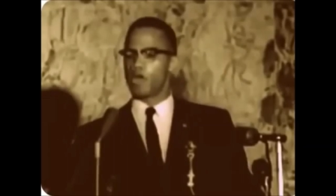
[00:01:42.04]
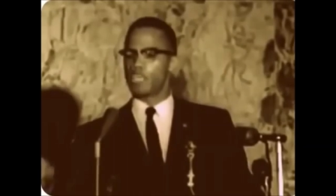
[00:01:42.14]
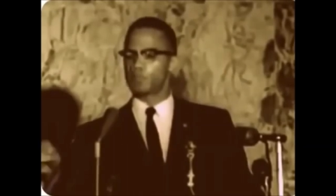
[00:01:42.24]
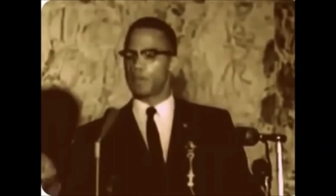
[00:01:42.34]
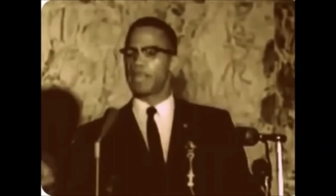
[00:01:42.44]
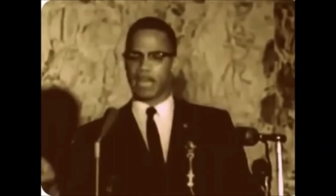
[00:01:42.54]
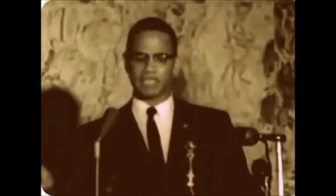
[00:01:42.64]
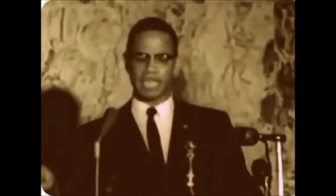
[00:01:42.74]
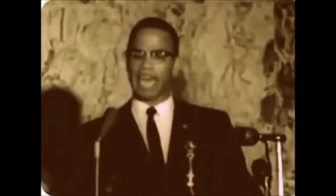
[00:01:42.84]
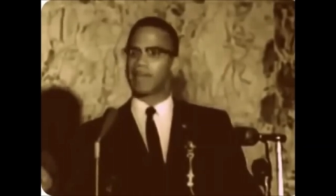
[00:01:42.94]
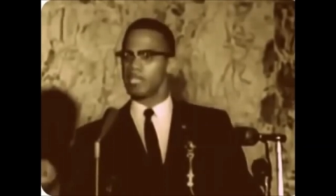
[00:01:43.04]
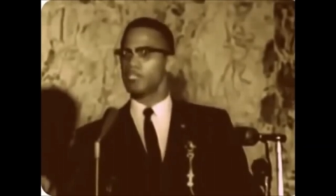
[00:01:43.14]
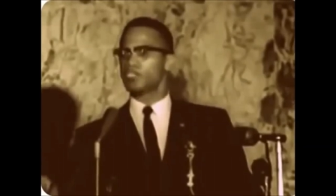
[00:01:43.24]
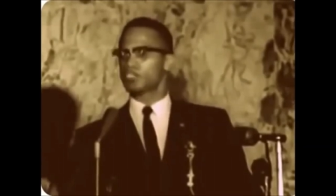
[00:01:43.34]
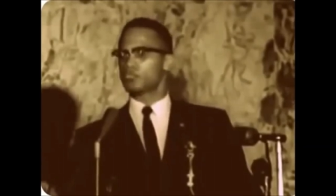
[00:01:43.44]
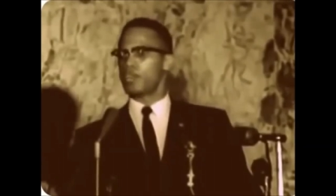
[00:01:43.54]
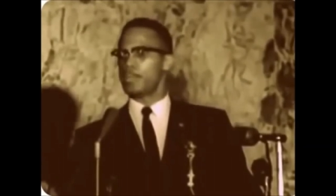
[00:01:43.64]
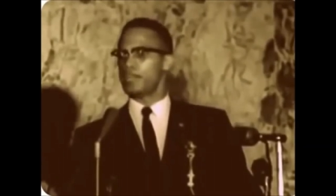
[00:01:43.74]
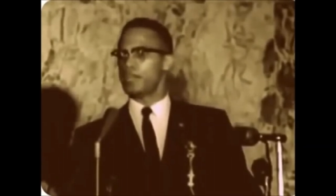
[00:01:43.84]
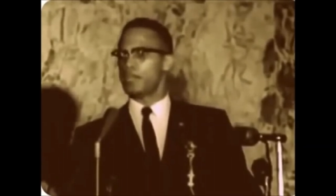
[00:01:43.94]
So we spend our time in the
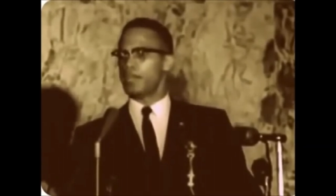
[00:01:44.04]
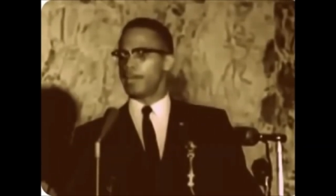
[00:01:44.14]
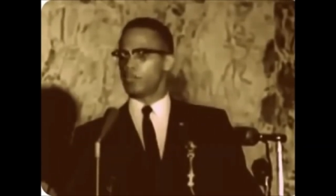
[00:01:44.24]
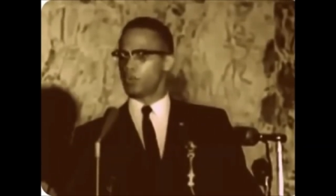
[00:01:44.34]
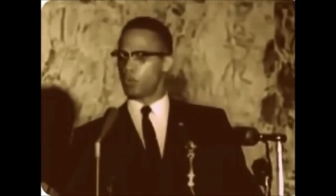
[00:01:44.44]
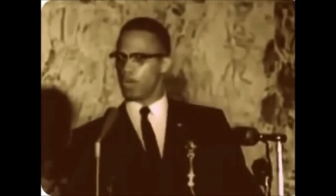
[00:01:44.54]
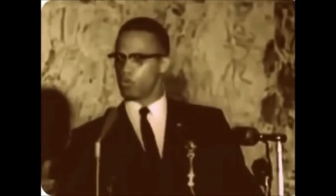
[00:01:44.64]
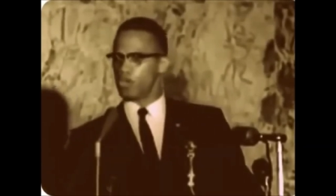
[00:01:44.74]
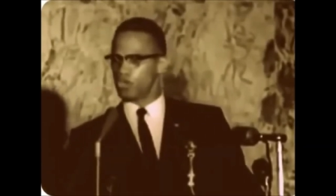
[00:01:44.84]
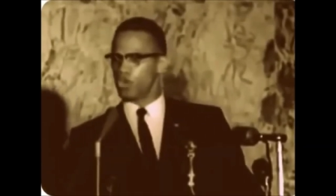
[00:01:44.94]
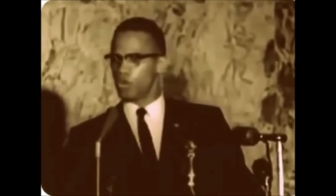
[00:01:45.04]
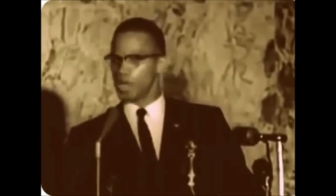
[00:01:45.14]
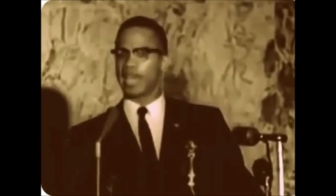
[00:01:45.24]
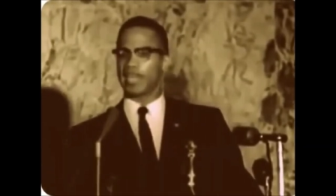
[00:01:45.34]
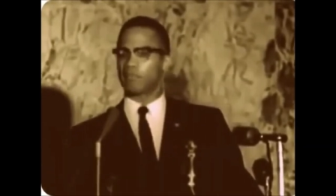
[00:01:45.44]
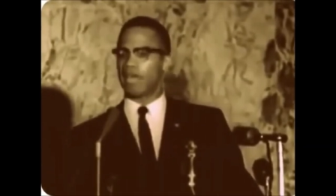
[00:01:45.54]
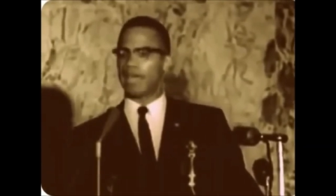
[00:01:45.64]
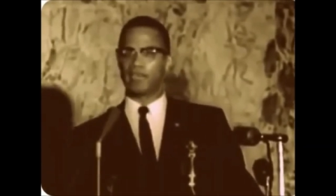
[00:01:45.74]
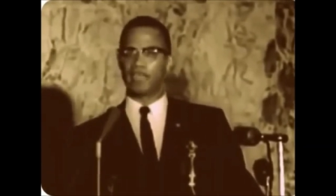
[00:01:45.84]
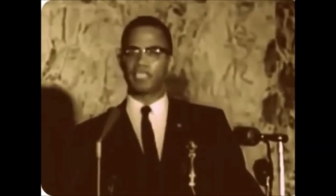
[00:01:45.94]
street, and what we do with
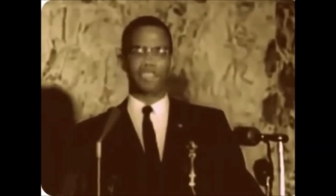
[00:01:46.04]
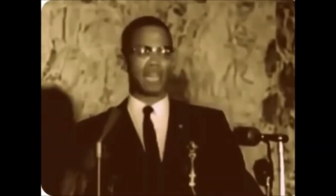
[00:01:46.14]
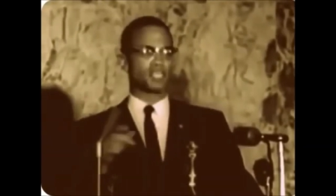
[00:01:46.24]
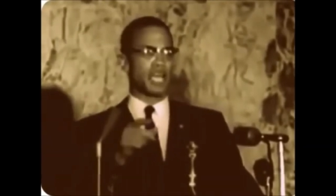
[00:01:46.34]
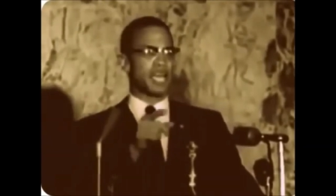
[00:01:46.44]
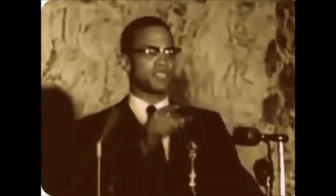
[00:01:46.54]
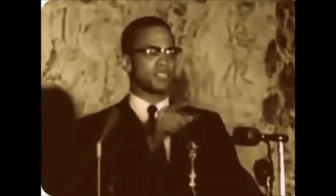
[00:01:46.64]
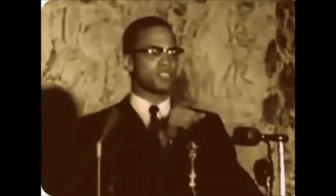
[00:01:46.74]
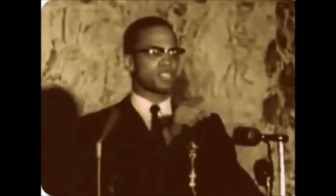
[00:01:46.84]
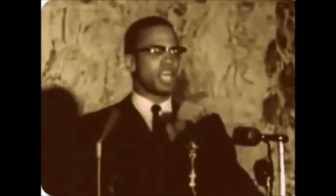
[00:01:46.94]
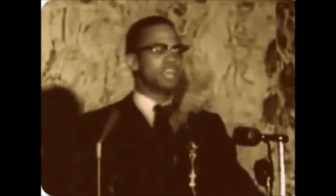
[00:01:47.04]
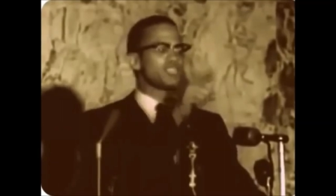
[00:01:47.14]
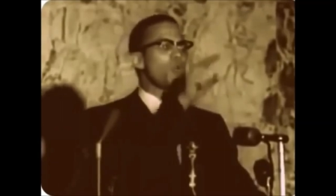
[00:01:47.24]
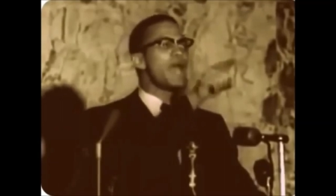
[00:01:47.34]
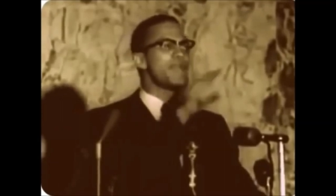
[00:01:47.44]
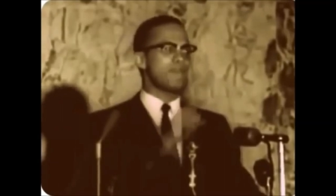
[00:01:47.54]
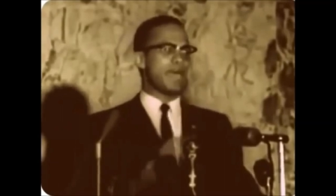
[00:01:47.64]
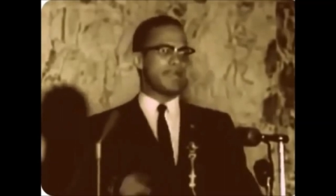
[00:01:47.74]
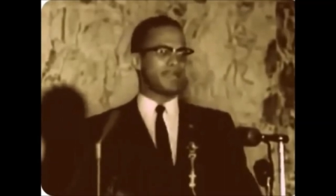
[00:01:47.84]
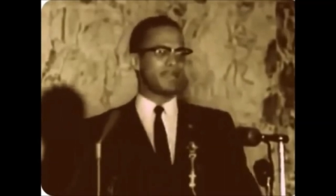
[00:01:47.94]
that man, instead of trying to change the
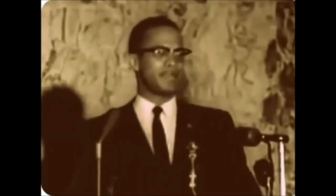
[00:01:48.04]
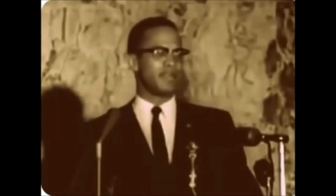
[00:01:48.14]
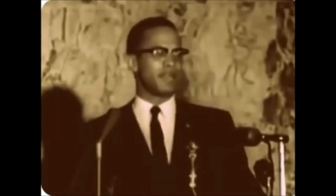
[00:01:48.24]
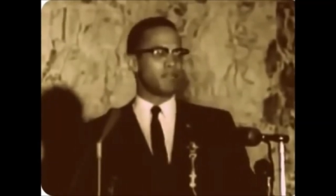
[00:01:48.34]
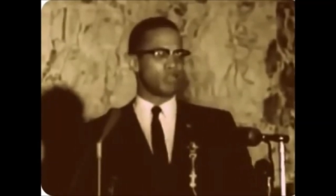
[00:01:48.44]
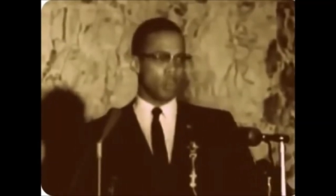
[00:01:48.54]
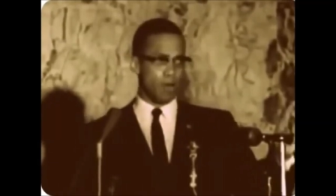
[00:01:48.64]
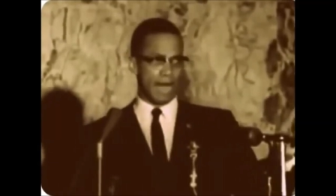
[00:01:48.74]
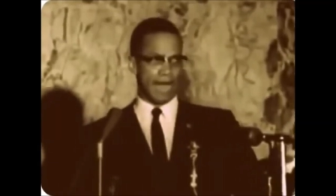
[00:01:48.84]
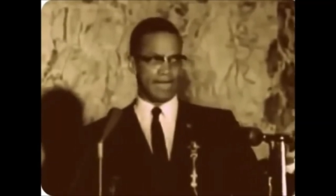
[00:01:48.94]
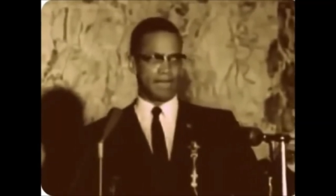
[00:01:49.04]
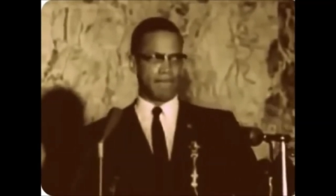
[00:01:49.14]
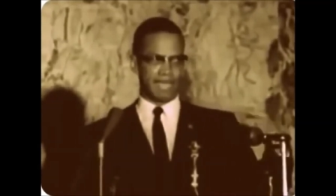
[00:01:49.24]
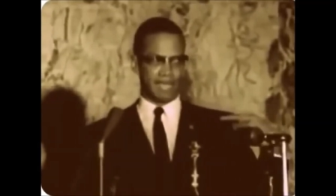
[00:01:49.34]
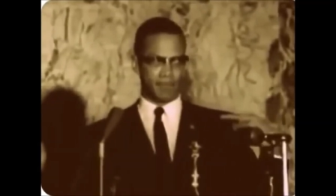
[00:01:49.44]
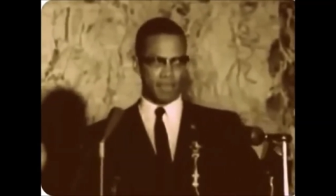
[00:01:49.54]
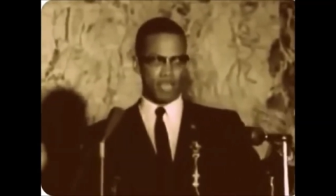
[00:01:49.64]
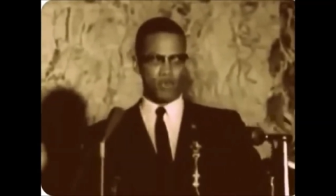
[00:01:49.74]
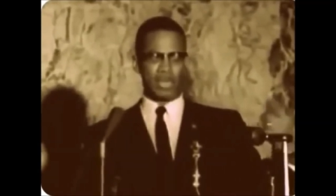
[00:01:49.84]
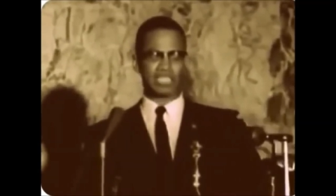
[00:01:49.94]
white man in your mind and make,
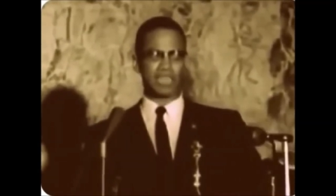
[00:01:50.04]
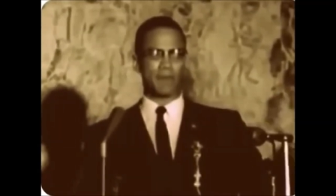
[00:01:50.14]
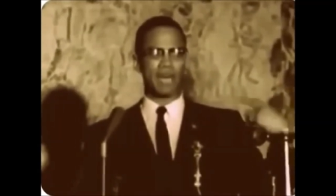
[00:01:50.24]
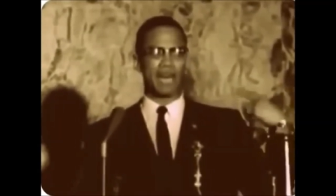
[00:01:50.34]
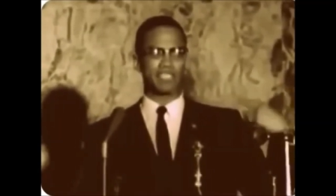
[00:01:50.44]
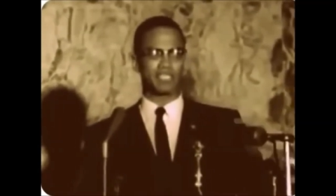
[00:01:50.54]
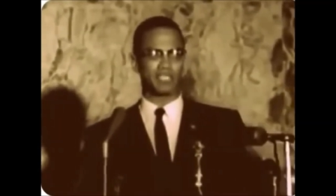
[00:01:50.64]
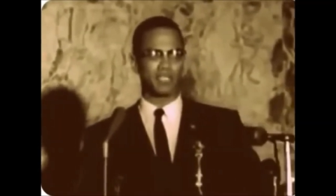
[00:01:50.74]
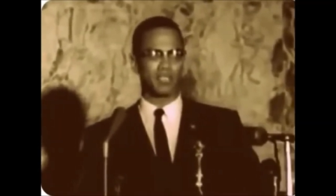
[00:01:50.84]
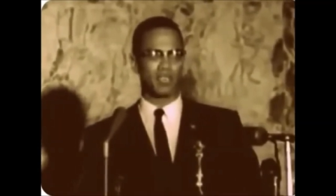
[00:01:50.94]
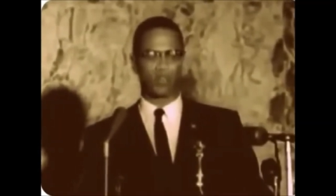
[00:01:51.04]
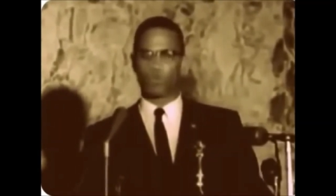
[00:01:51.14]
uh, make you accept us,